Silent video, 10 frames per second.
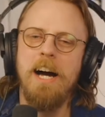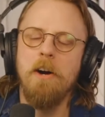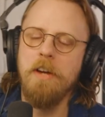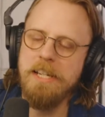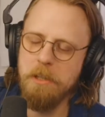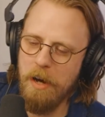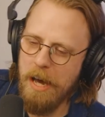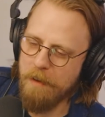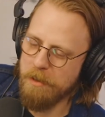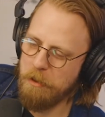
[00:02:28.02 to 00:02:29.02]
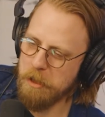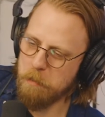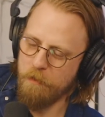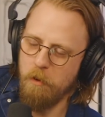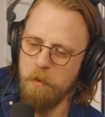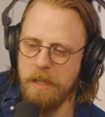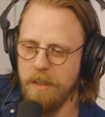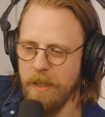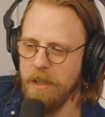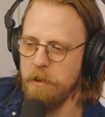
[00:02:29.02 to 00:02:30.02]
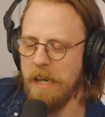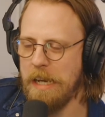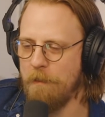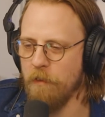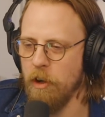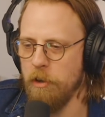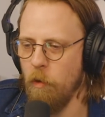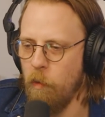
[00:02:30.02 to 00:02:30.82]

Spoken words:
Okay, so I have to do this before we continue any further.